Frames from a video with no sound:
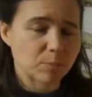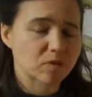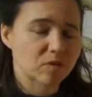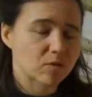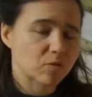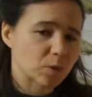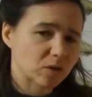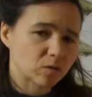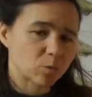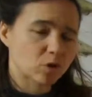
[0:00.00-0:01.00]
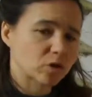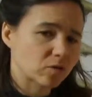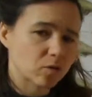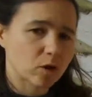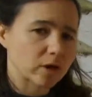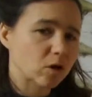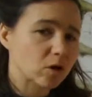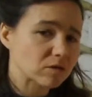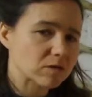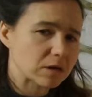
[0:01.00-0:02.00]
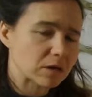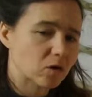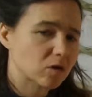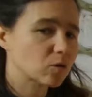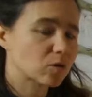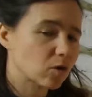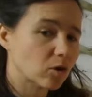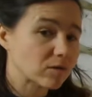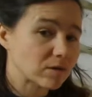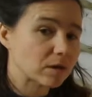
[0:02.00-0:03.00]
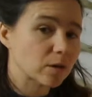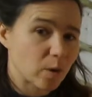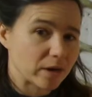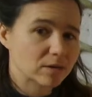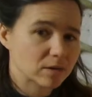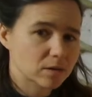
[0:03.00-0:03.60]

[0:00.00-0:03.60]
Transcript: preserved because the water is falling constantly on it, so it's constantly wet.